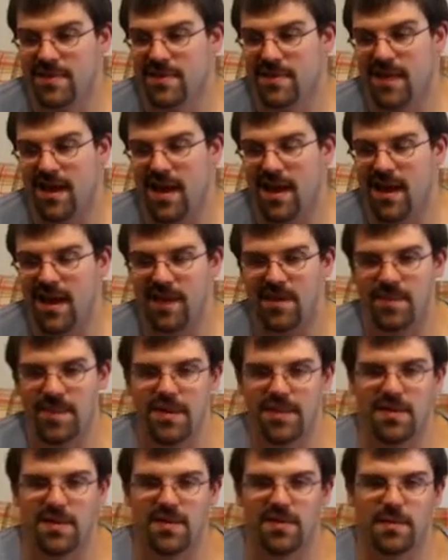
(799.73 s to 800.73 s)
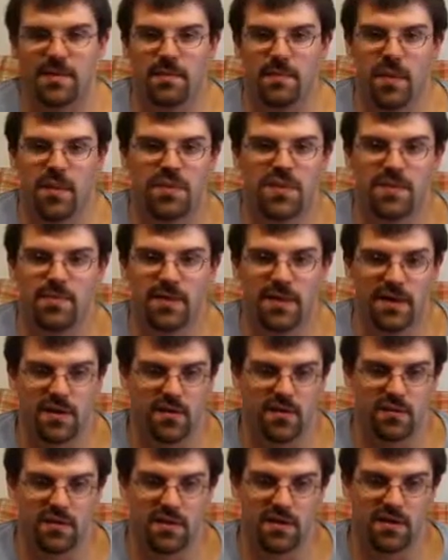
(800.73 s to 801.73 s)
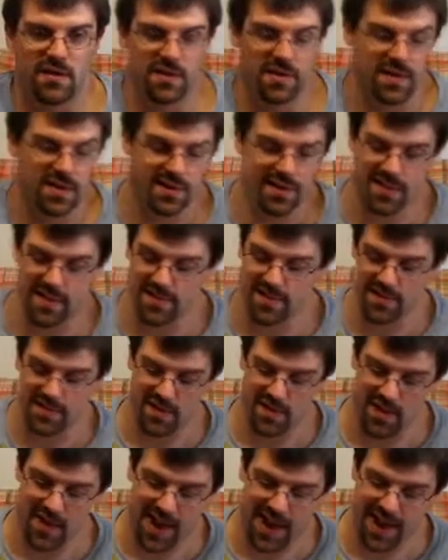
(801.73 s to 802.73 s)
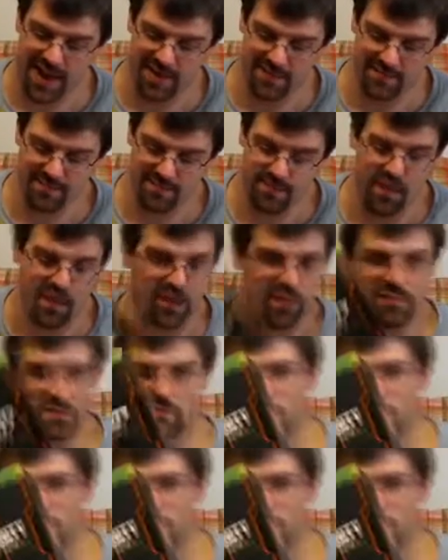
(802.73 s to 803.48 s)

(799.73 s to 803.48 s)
Yeah, I mean, the multiplayer is really, really good, so I don't